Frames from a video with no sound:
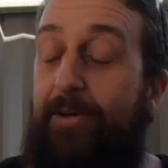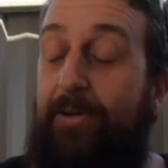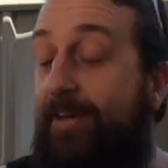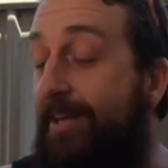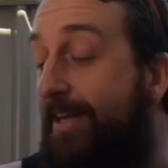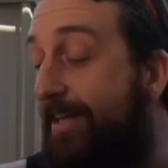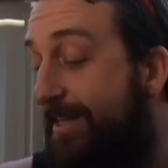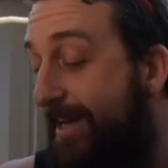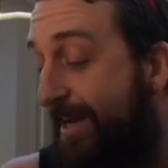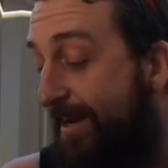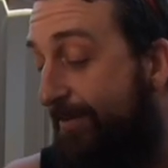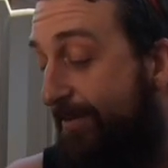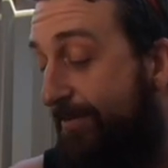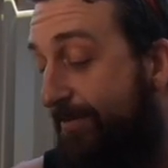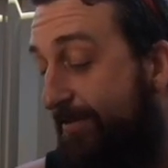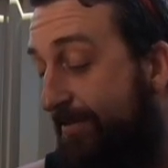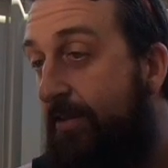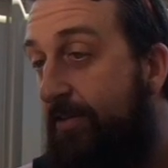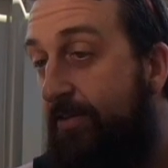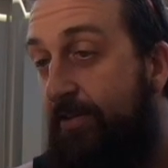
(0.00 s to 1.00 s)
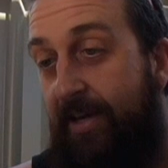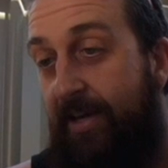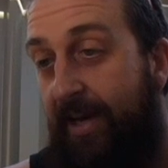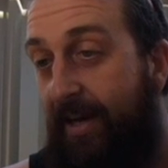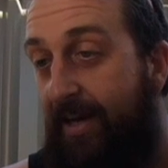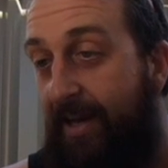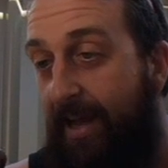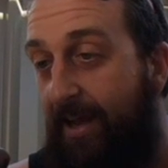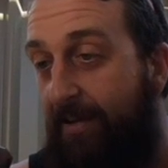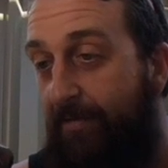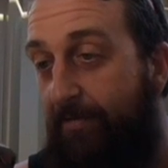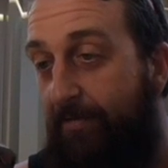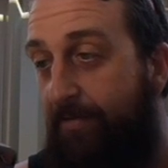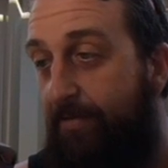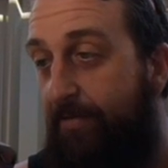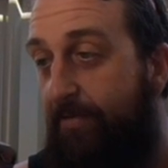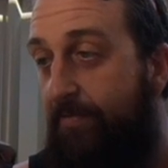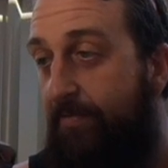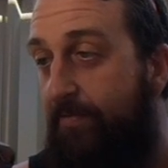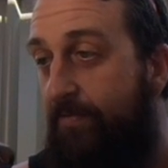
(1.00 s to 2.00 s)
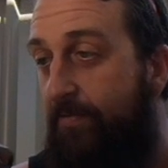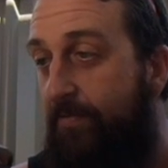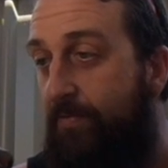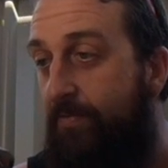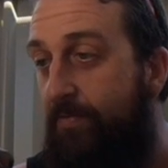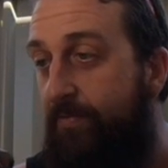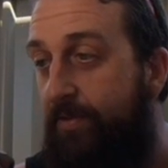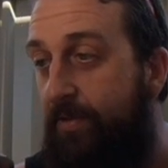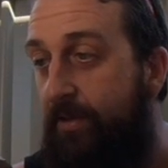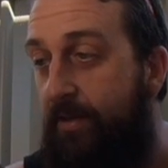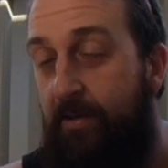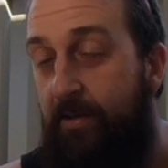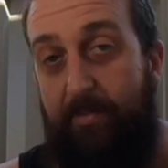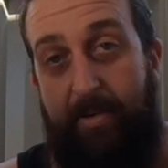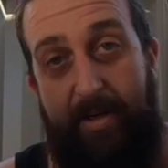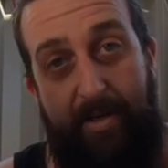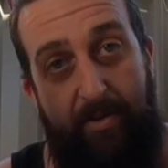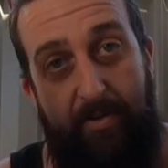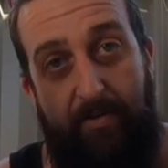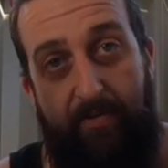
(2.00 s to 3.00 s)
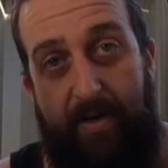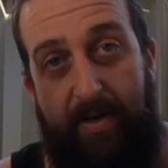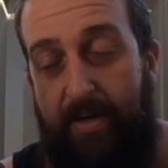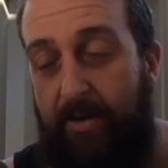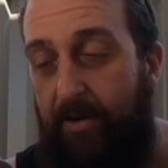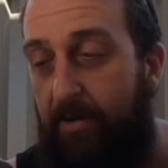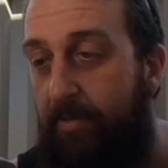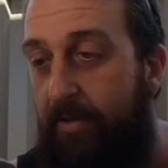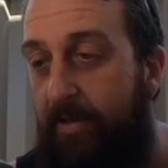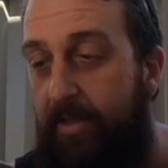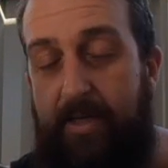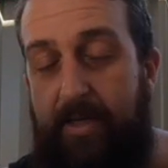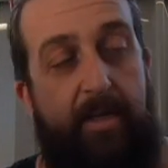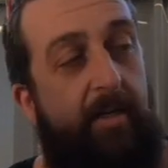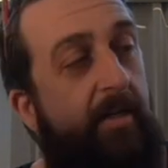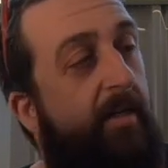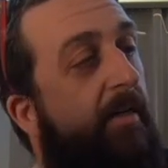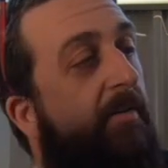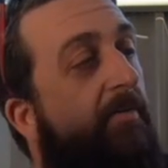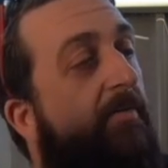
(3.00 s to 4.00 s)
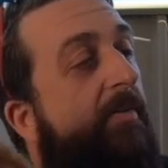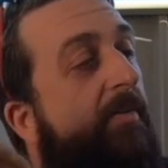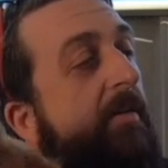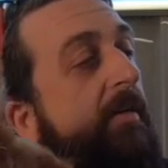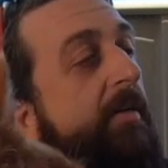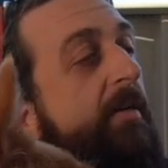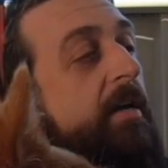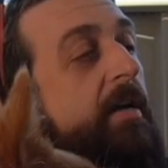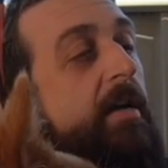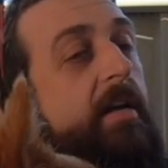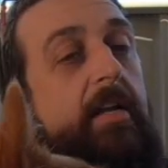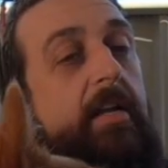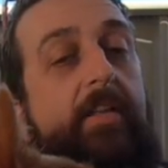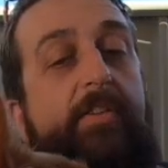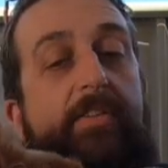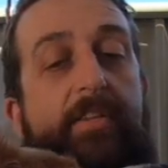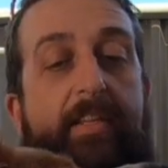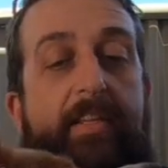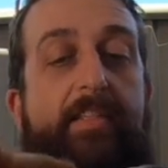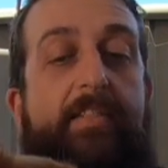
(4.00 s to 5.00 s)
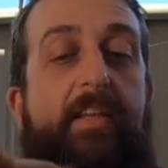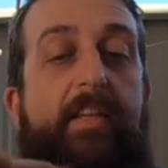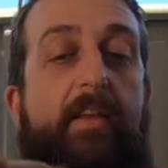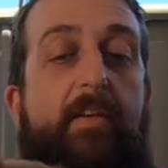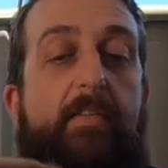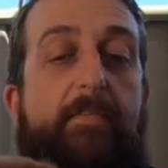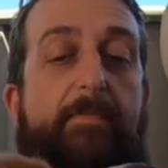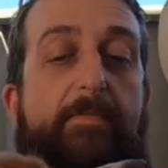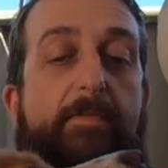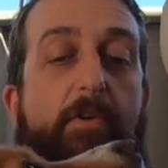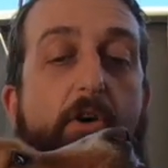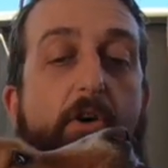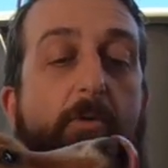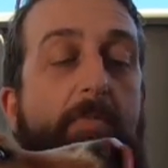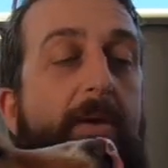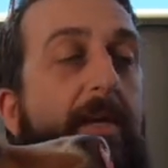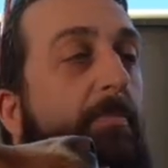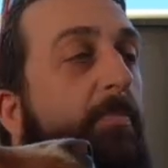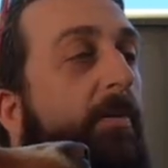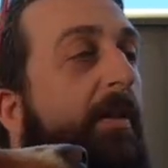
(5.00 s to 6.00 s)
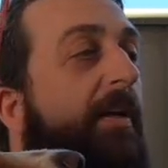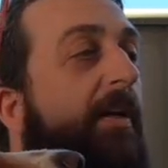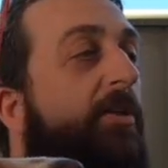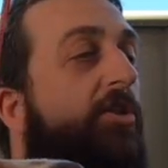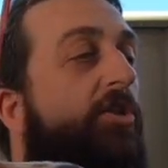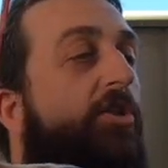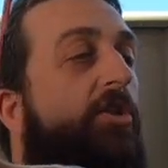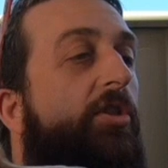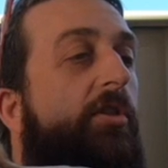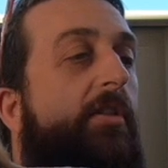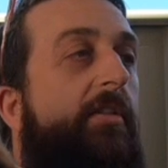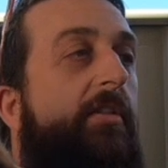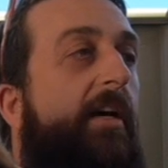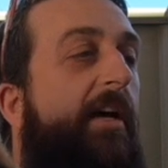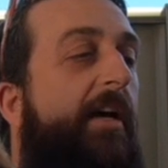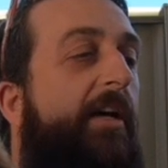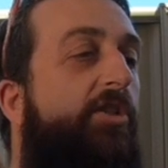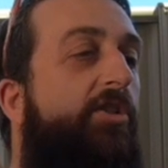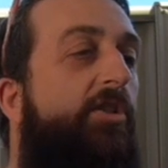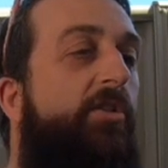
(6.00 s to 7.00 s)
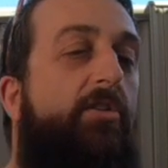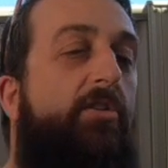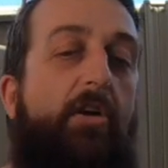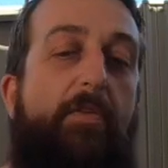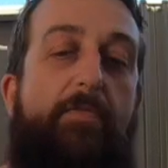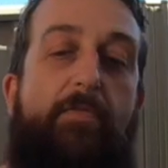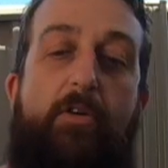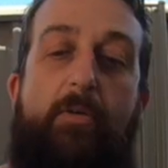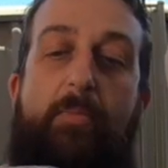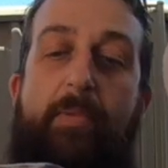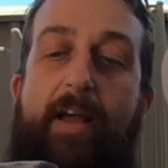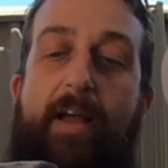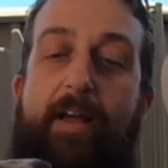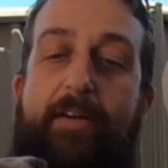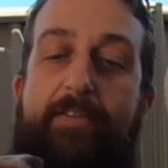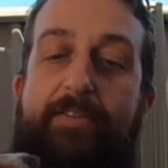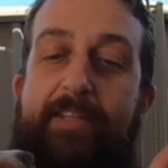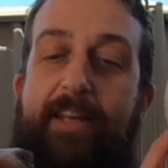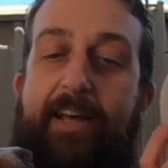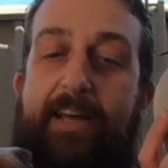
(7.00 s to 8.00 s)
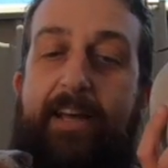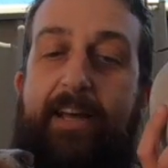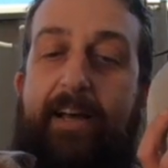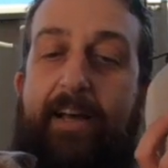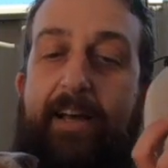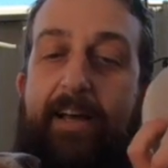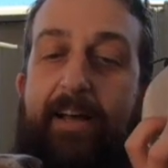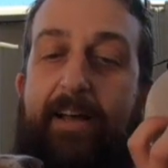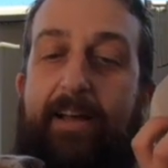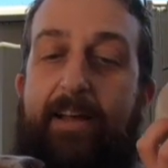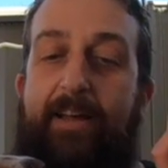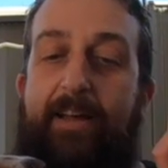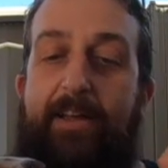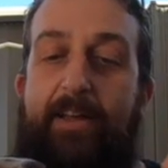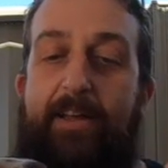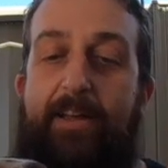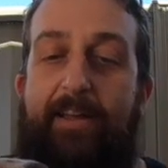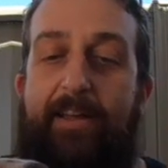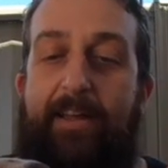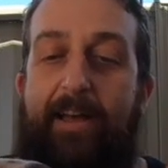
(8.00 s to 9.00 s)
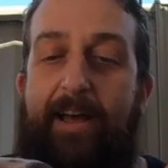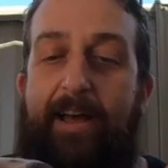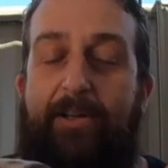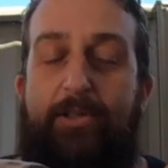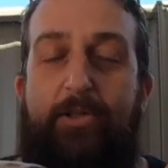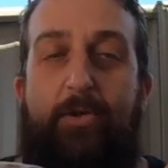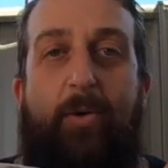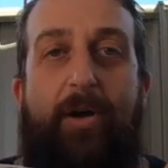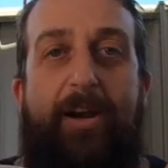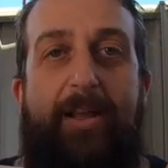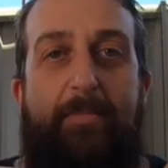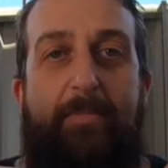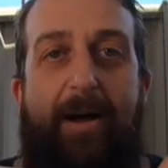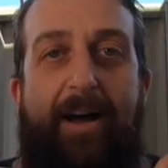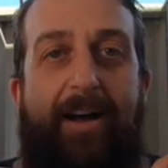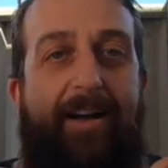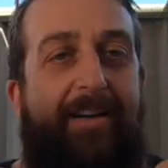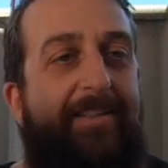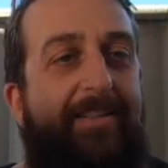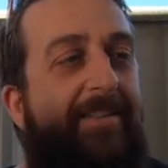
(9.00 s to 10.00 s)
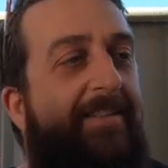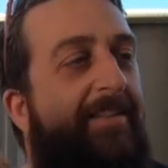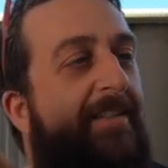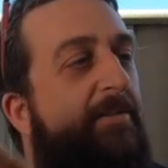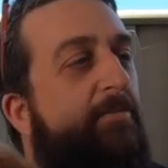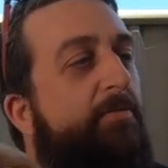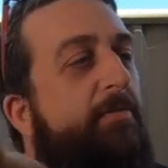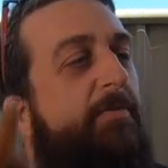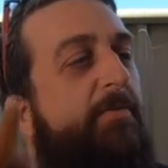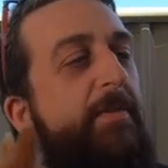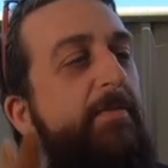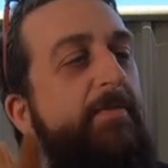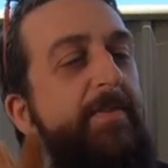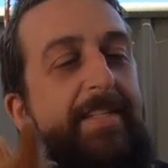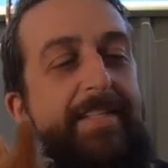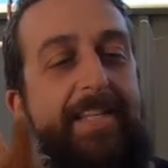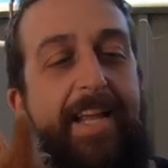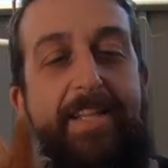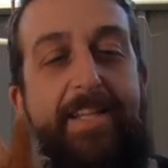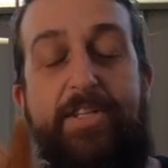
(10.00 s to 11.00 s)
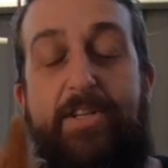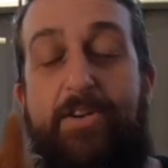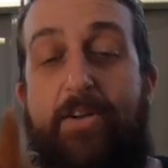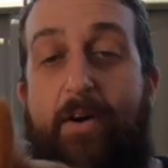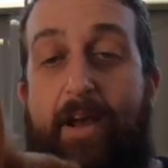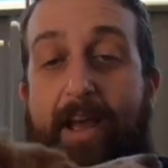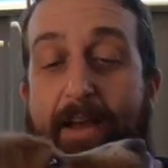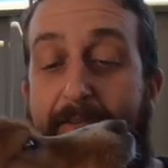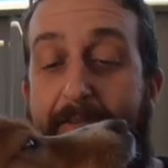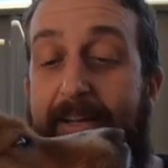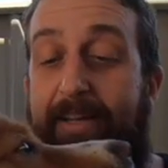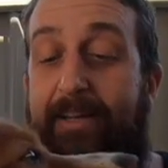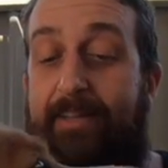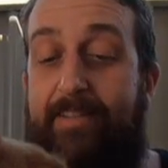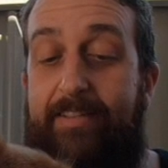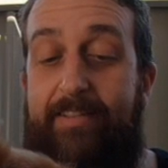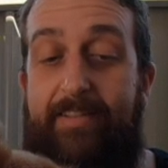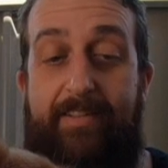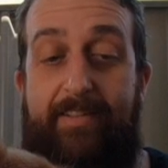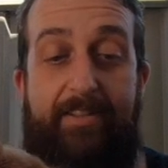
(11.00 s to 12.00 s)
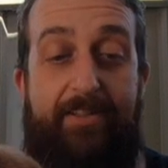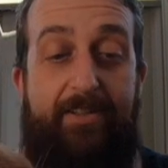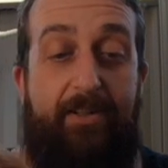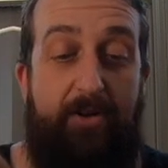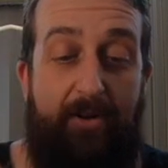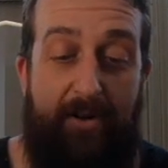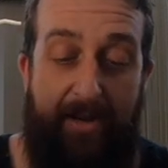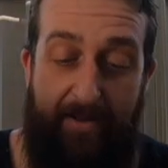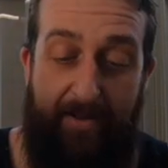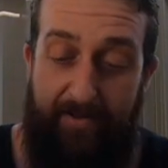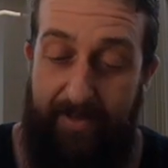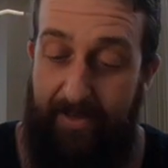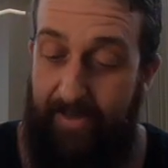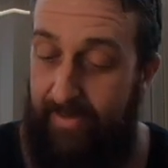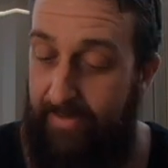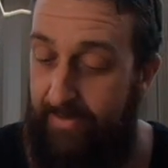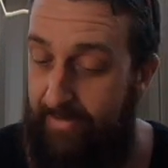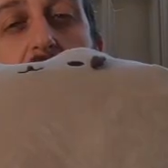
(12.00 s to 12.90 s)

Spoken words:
Get down. You can't have. You can be on the video, but you can't have. So this Furby plush should go for about 20 bucks. This was 50 cents. You're not having it. You're not having it.